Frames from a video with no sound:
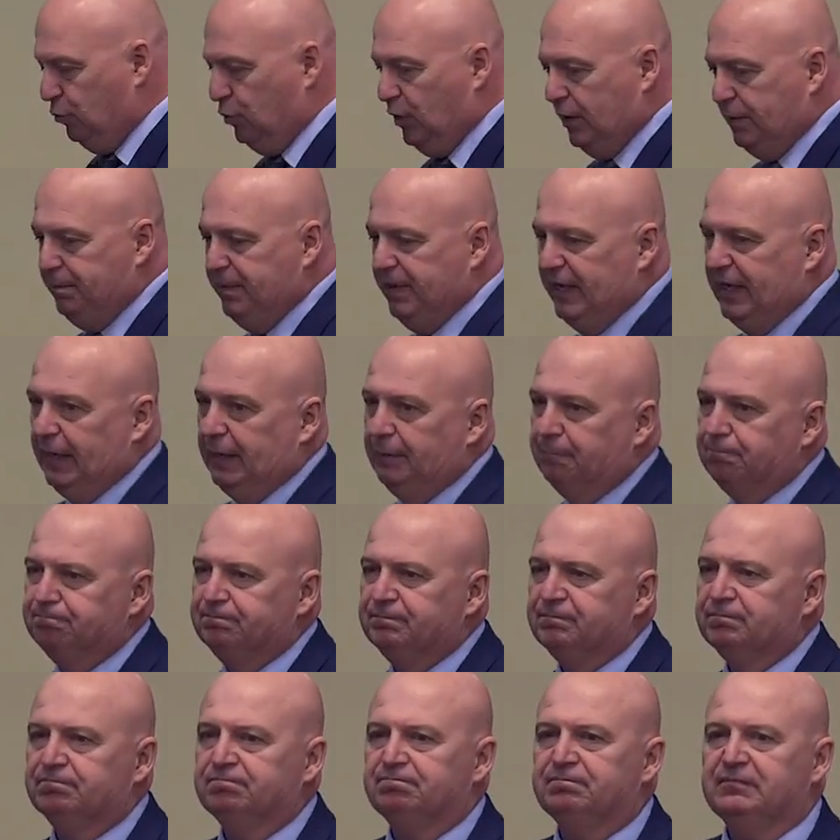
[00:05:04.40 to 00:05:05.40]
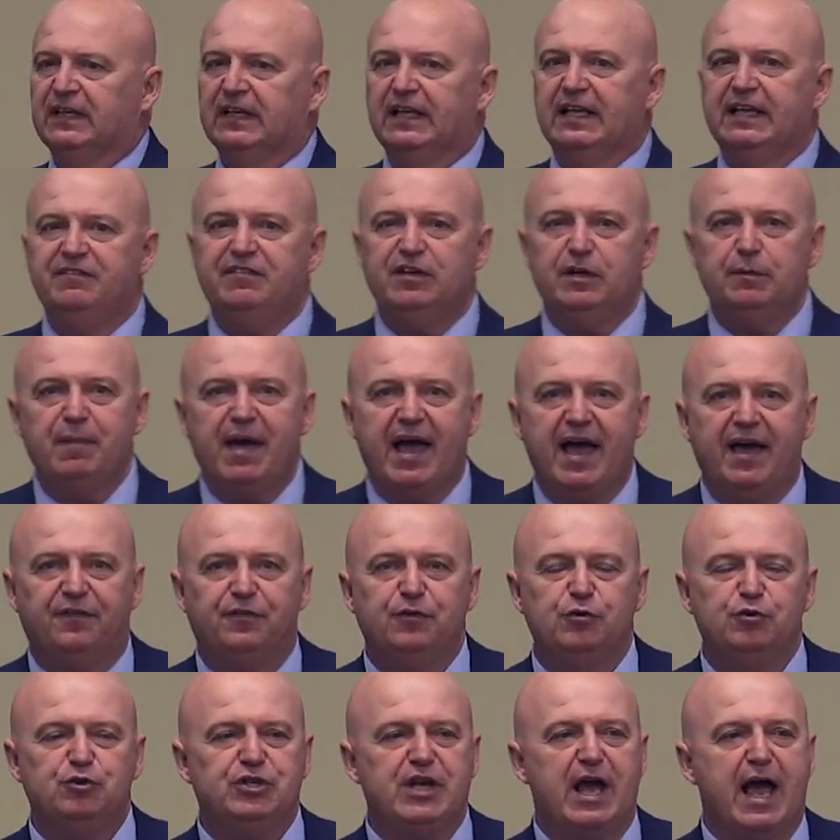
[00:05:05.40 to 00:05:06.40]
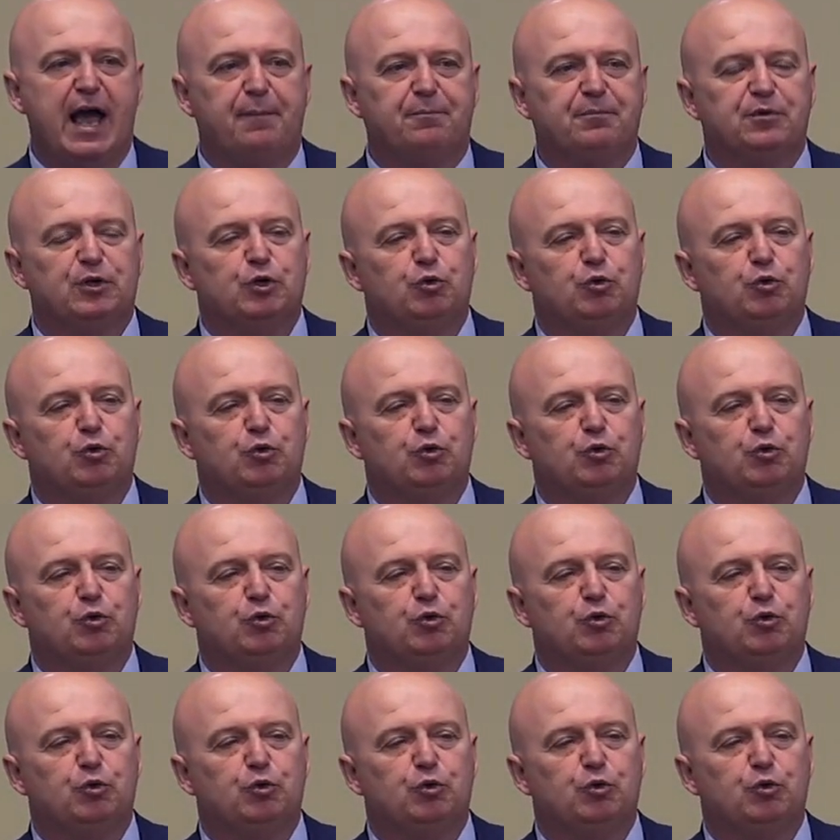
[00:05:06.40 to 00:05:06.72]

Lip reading: would be. Leaving Matthew chapter